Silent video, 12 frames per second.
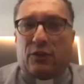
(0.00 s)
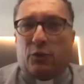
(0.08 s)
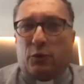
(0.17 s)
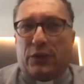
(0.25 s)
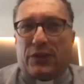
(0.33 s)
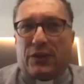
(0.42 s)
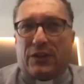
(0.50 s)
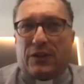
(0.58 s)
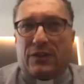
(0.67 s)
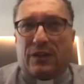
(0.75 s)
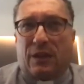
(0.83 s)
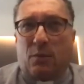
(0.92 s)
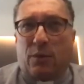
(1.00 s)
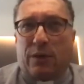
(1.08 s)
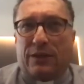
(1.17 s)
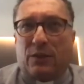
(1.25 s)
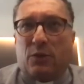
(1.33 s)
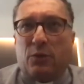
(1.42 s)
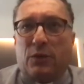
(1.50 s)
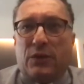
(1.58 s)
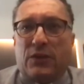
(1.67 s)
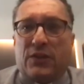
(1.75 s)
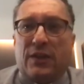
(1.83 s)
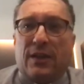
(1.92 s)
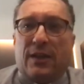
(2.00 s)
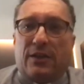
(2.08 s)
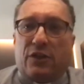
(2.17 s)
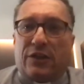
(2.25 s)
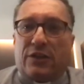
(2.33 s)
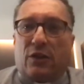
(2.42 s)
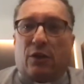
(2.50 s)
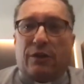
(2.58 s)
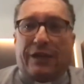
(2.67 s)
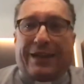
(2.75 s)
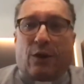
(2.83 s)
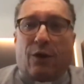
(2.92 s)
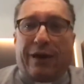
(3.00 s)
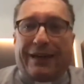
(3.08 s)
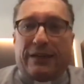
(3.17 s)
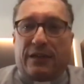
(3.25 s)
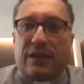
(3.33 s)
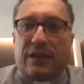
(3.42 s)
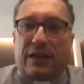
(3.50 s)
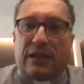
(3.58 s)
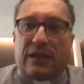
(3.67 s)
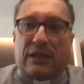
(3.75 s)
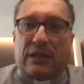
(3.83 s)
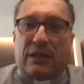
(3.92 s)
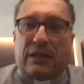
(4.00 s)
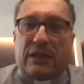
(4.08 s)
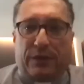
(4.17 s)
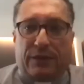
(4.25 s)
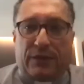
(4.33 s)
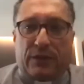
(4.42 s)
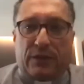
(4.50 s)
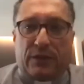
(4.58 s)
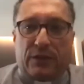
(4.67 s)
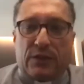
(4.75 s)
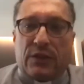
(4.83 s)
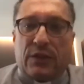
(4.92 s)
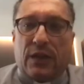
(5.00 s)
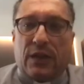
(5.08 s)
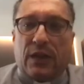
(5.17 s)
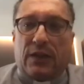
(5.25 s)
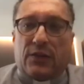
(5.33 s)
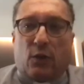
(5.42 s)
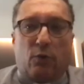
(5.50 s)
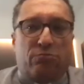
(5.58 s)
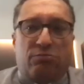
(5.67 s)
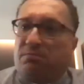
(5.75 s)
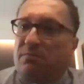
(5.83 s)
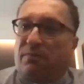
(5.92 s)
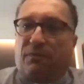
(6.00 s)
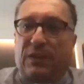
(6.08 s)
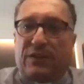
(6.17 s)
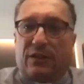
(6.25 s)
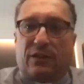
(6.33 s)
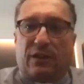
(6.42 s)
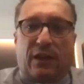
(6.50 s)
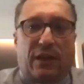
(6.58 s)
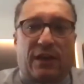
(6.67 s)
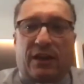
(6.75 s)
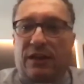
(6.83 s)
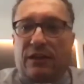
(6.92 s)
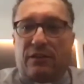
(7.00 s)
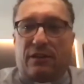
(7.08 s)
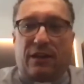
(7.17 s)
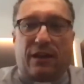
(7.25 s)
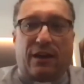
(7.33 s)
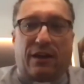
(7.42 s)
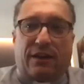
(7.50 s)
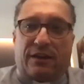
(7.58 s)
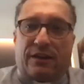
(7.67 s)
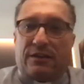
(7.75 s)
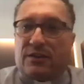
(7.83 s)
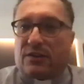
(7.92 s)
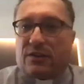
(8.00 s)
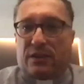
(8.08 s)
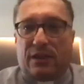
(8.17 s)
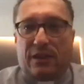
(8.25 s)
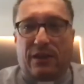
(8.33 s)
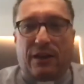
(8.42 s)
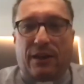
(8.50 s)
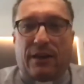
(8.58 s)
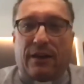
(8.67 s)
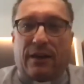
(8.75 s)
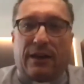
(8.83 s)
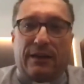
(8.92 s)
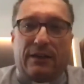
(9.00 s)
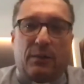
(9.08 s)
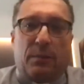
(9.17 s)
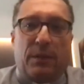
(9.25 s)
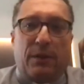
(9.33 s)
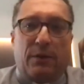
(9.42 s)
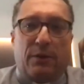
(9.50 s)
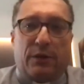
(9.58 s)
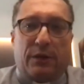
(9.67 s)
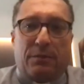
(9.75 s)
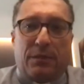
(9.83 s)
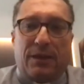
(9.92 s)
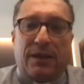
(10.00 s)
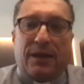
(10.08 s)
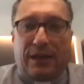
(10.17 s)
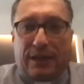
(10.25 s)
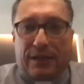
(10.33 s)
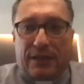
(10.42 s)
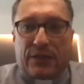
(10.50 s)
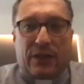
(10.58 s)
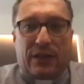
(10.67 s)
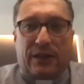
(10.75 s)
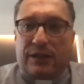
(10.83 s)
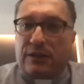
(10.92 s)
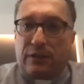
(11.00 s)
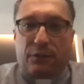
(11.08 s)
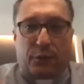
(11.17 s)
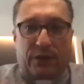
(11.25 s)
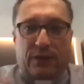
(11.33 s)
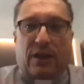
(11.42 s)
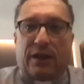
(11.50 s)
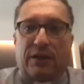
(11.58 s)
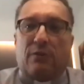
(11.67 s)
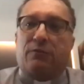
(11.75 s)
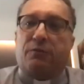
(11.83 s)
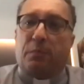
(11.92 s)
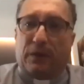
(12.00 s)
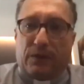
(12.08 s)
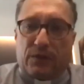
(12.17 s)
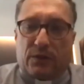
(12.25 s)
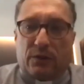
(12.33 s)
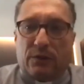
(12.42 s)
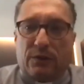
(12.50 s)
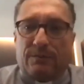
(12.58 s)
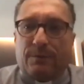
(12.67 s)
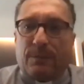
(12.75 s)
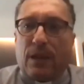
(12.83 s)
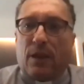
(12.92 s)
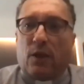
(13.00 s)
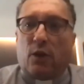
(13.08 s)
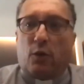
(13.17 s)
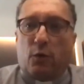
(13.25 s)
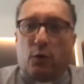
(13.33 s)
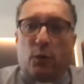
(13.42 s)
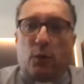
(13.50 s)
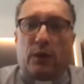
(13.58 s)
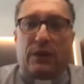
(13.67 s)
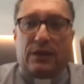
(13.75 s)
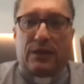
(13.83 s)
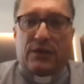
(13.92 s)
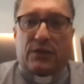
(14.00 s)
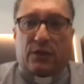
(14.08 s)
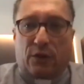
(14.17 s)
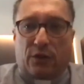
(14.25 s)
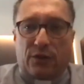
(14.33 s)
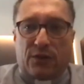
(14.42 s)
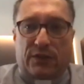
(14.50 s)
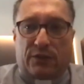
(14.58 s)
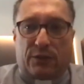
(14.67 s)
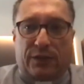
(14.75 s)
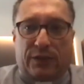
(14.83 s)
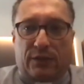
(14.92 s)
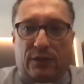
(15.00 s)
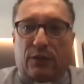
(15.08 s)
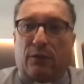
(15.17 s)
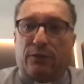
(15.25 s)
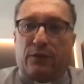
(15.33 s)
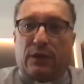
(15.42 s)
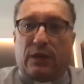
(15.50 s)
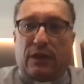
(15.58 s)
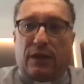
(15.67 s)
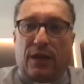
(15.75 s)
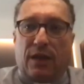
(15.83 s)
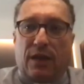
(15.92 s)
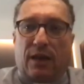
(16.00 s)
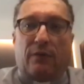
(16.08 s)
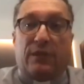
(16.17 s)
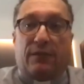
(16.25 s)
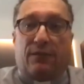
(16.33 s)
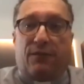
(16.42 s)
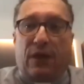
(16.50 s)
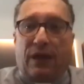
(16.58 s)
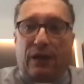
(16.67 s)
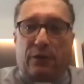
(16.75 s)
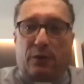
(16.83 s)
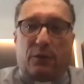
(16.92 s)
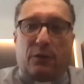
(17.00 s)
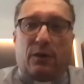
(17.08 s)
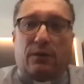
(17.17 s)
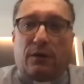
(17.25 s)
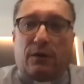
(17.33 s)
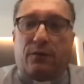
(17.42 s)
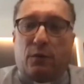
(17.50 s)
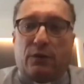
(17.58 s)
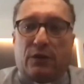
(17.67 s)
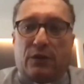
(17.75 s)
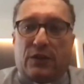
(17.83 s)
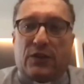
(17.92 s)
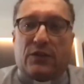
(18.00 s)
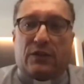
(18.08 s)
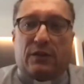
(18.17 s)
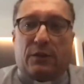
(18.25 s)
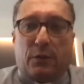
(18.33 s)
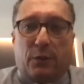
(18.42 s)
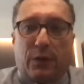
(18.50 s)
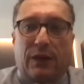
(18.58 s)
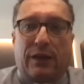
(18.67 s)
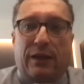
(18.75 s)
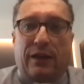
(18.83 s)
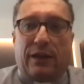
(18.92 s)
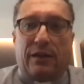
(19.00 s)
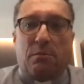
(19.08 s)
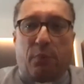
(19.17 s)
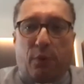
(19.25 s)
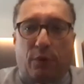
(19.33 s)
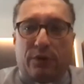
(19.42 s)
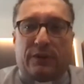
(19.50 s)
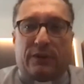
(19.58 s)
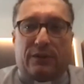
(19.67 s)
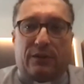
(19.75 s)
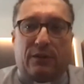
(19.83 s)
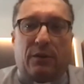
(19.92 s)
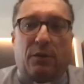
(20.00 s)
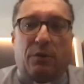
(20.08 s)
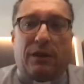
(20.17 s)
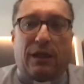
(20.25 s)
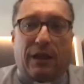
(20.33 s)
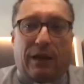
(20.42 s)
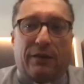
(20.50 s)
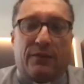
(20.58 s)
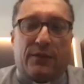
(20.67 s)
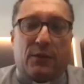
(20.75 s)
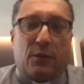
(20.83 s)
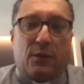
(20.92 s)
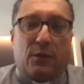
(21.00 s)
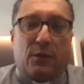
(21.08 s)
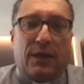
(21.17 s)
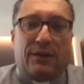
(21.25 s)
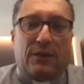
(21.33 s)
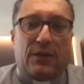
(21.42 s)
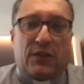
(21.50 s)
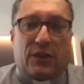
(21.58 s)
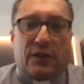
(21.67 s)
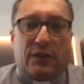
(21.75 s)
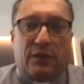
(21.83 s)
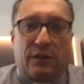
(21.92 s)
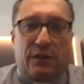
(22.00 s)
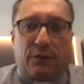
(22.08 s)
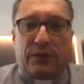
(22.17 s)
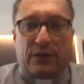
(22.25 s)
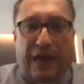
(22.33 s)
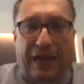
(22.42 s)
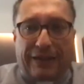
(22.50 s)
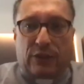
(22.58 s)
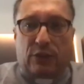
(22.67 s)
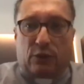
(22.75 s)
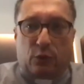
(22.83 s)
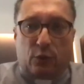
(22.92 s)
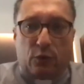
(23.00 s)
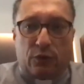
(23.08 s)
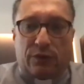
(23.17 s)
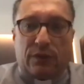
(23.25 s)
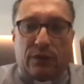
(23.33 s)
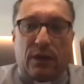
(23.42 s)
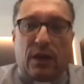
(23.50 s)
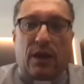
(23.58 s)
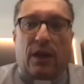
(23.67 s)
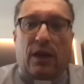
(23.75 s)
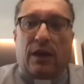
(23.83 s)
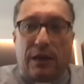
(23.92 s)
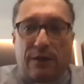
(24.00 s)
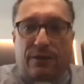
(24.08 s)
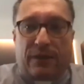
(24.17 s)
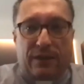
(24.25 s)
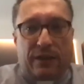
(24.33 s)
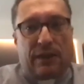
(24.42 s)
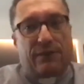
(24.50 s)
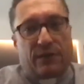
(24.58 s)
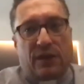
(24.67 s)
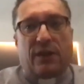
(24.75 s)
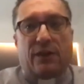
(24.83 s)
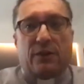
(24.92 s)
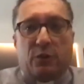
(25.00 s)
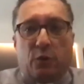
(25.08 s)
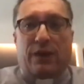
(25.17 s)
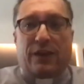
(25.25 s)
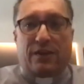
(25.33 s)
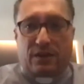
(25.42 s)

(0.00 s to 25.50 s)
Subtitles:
tourist is someone who is just only collecting experiences. So visiting, eating, seeing, and pilgrim is a different kind of person who is concentrated of the value of what is really important in human life. So this is a different attitude, even if they are doing the